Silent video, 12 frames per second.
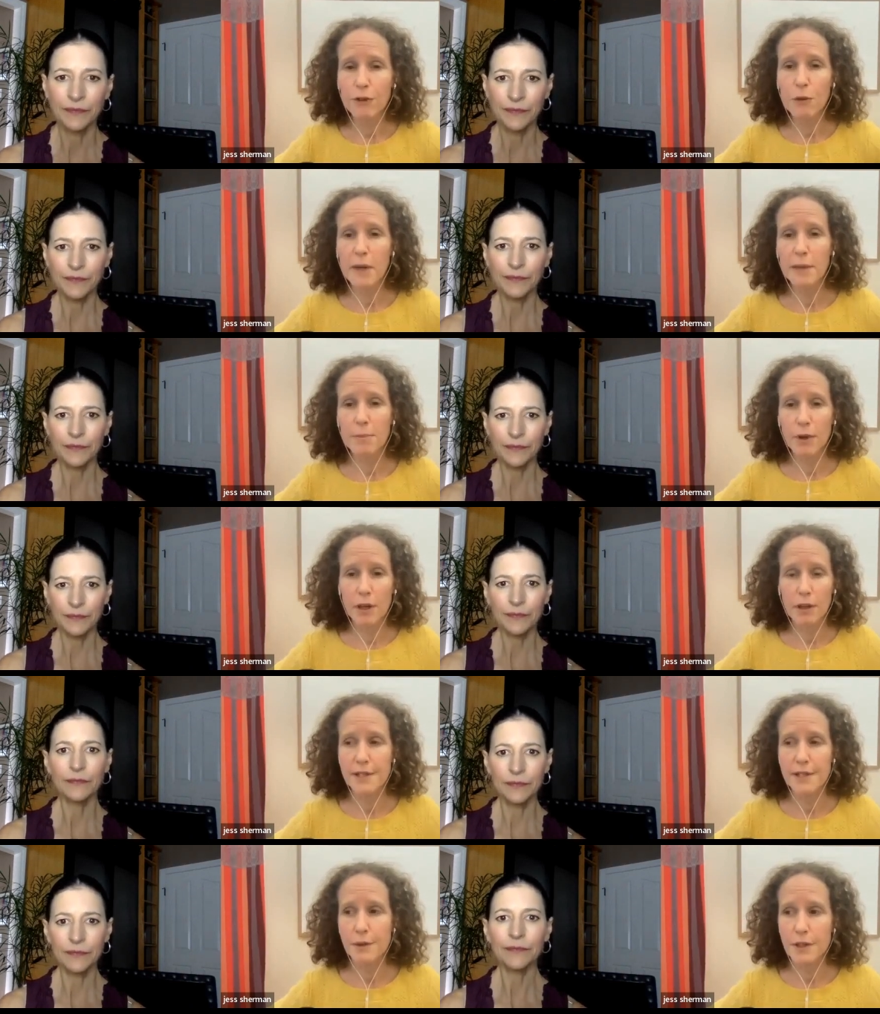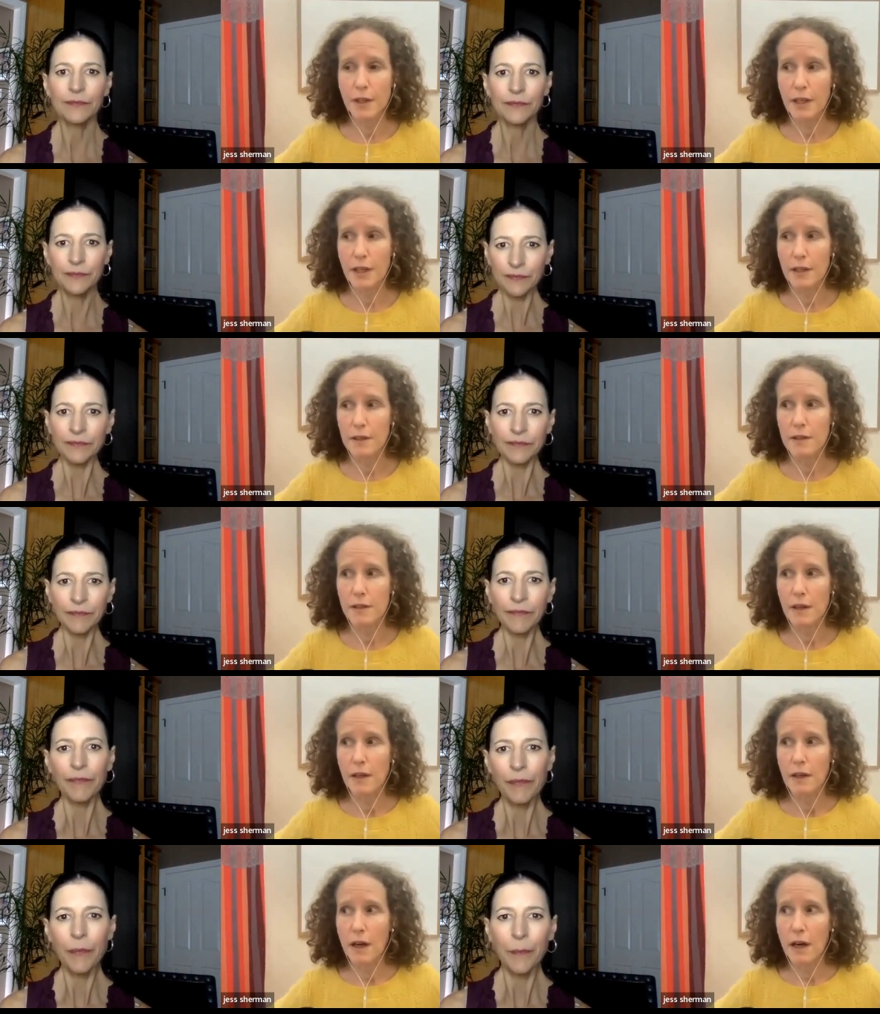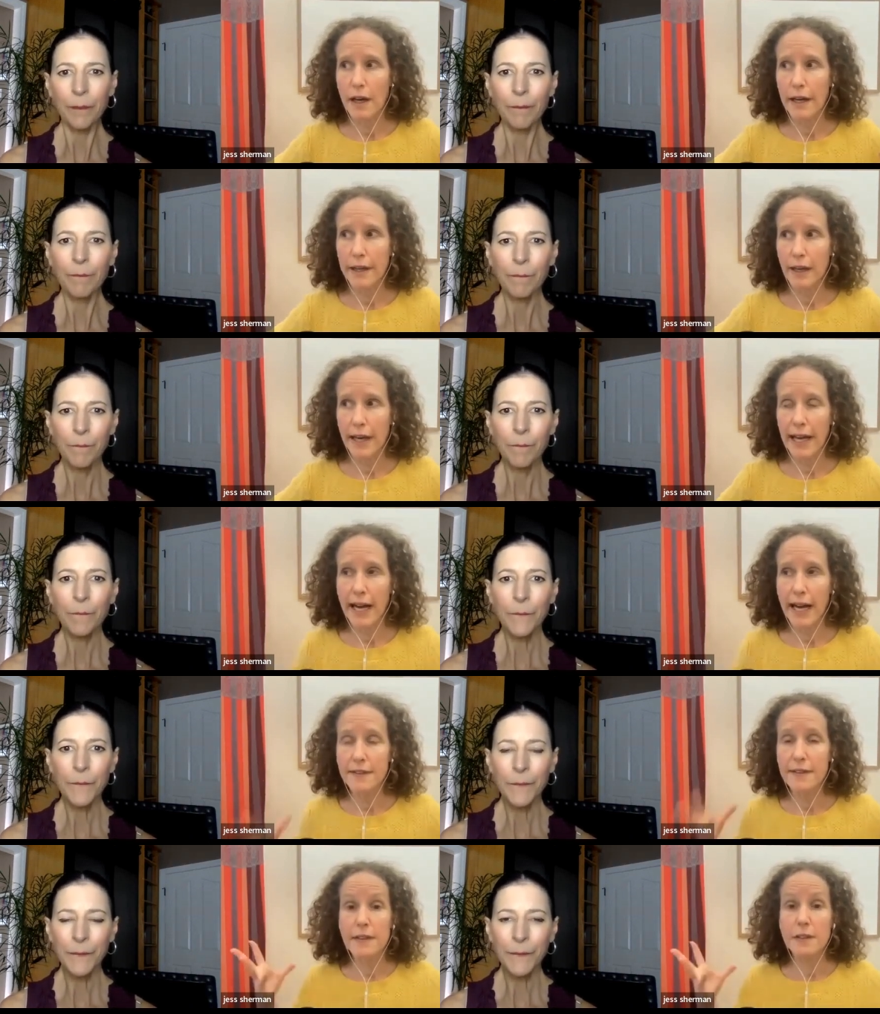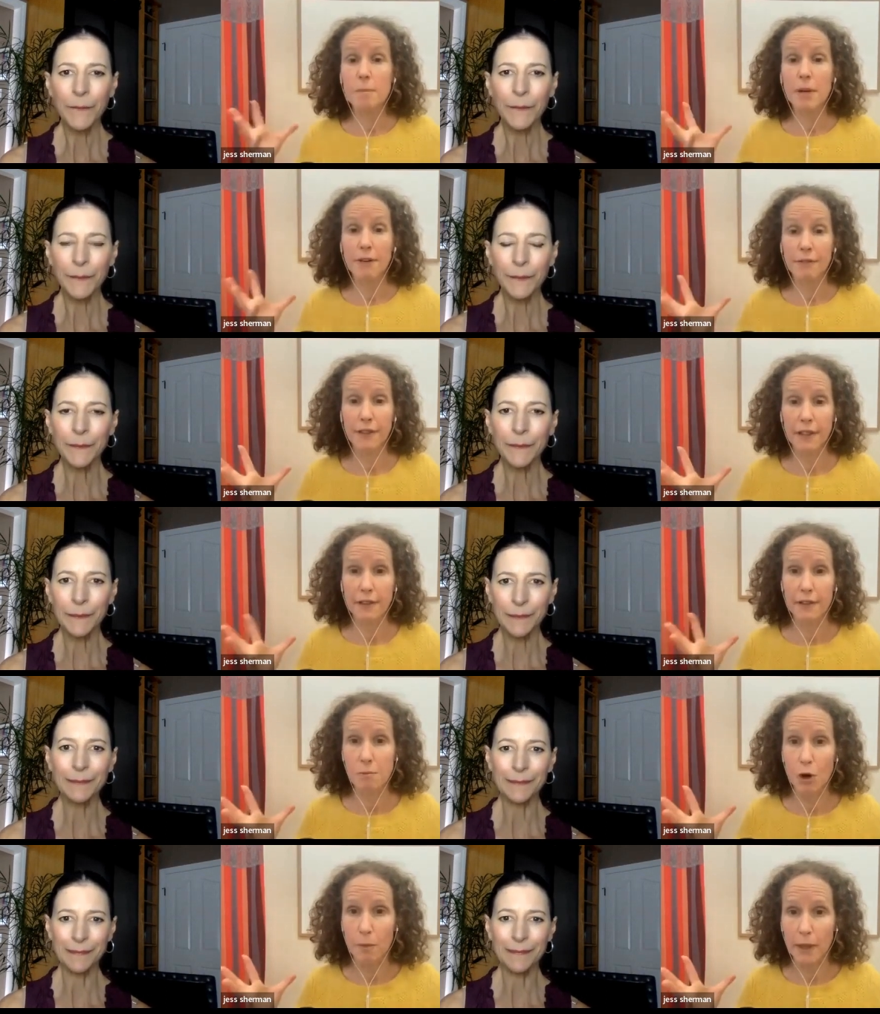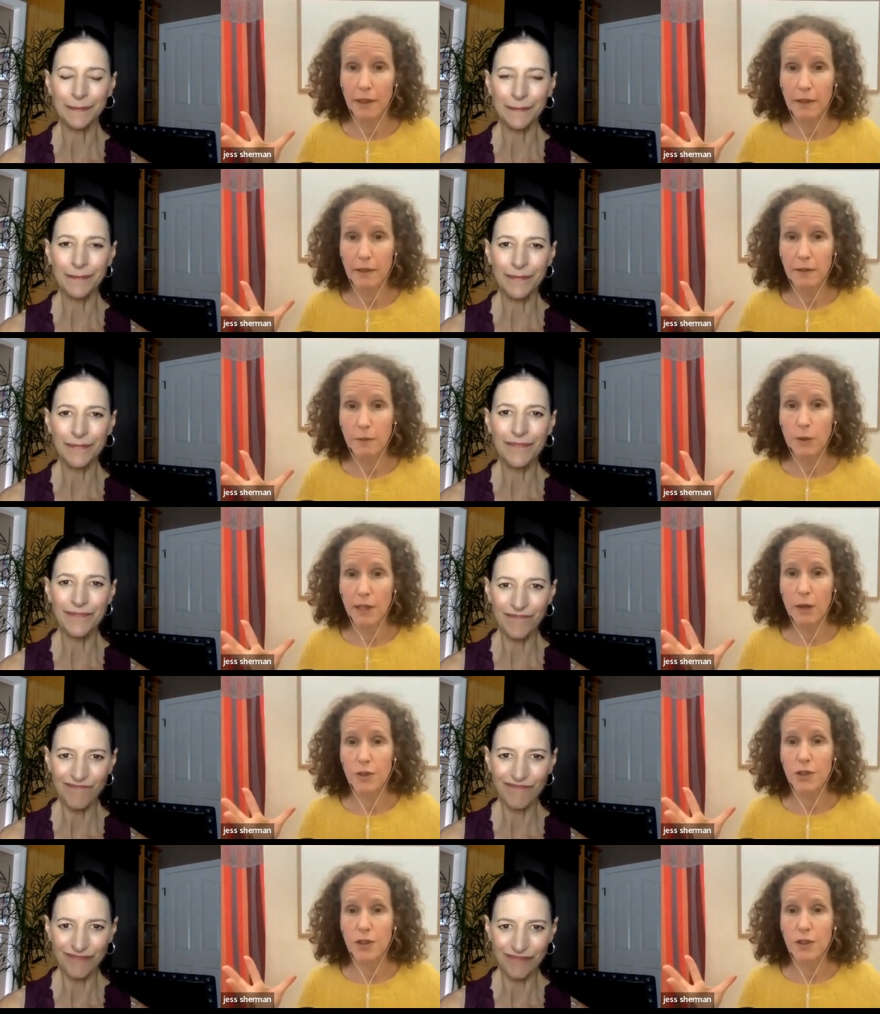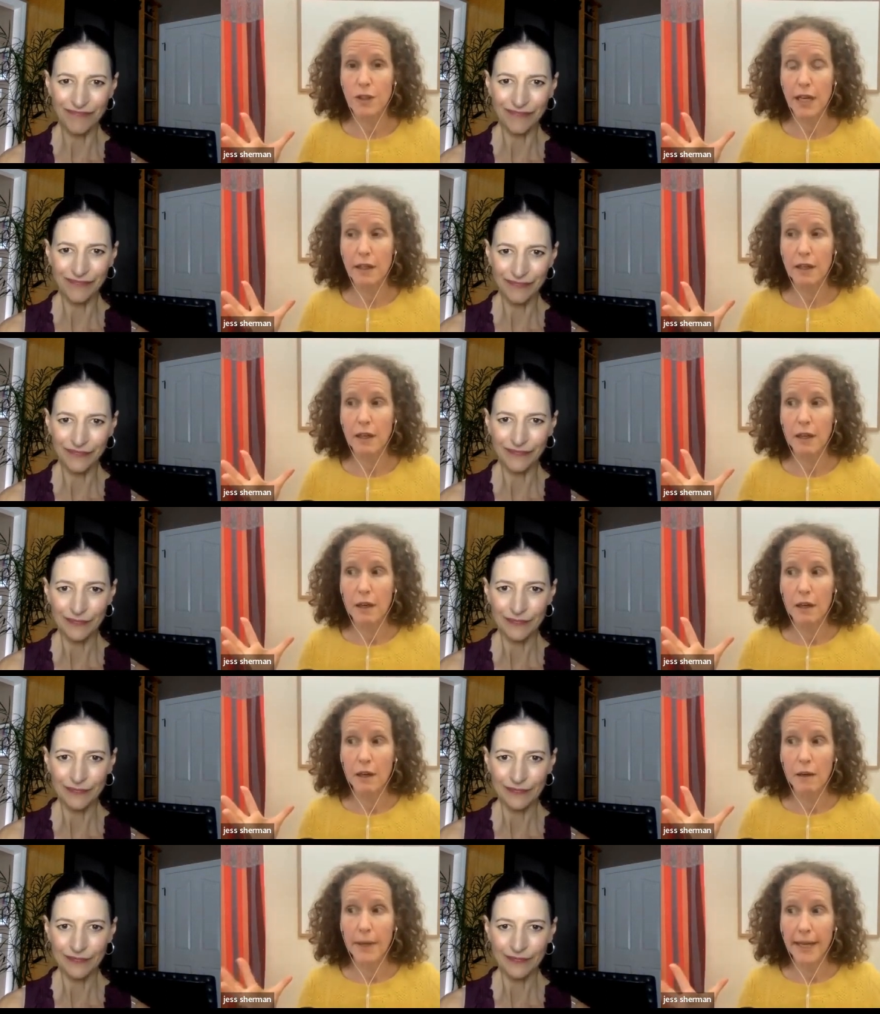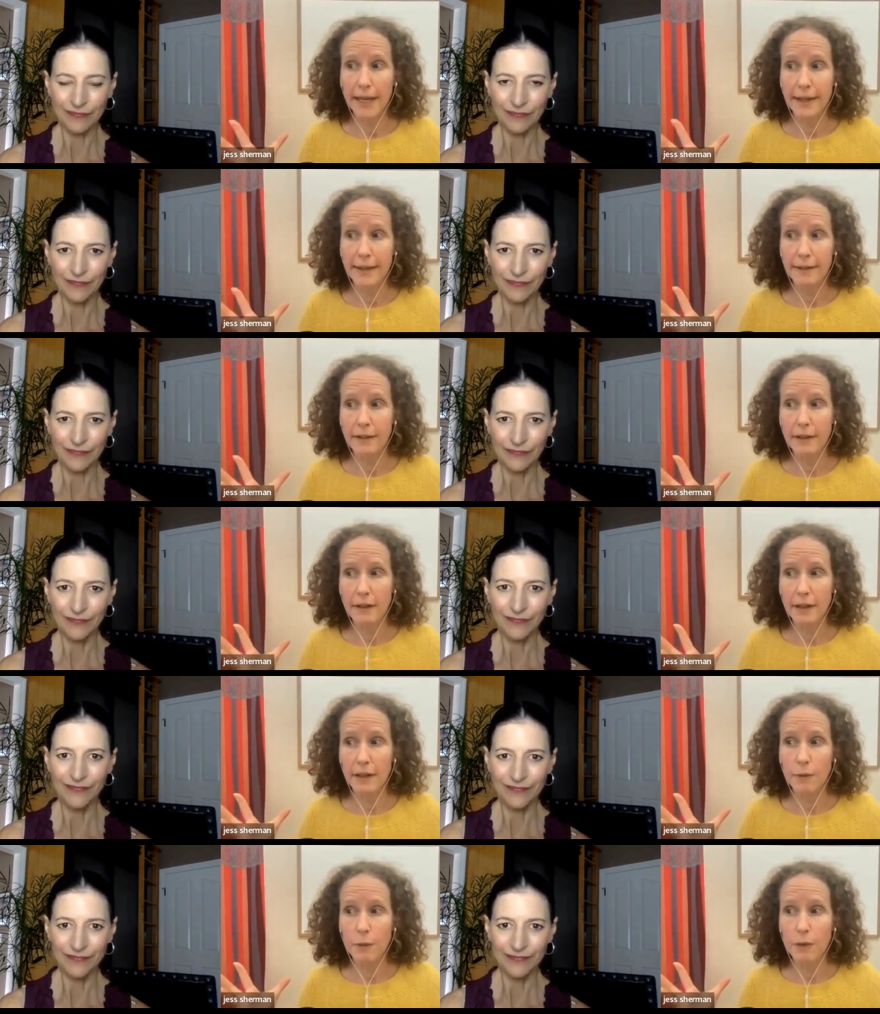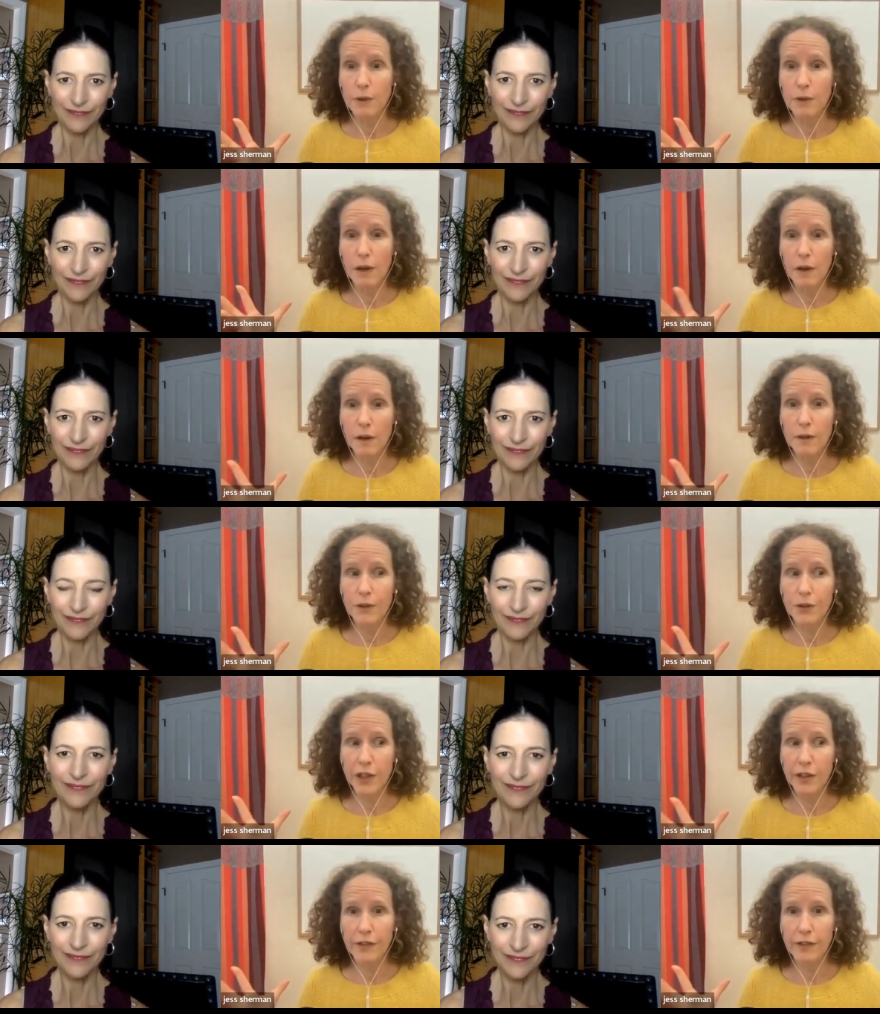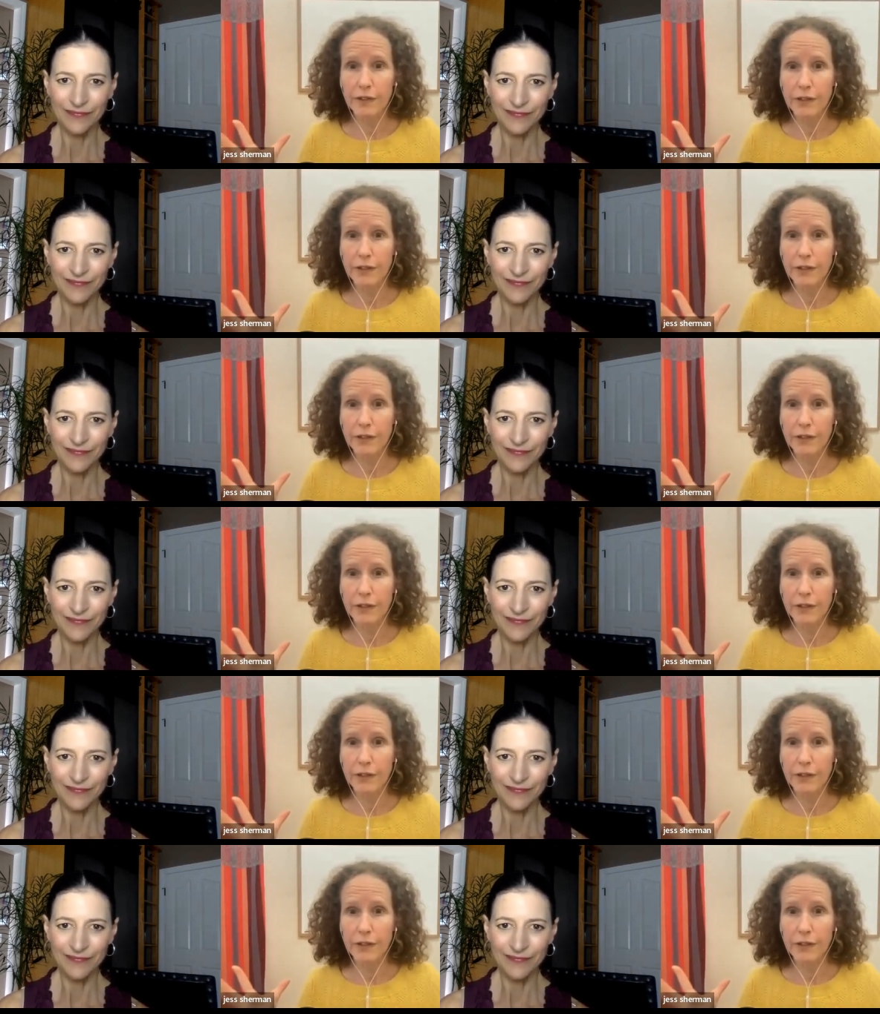Speaker 1: my book, Raising Resilience, I, I had this epiphany, this moment when I was just like, man, we're all chasing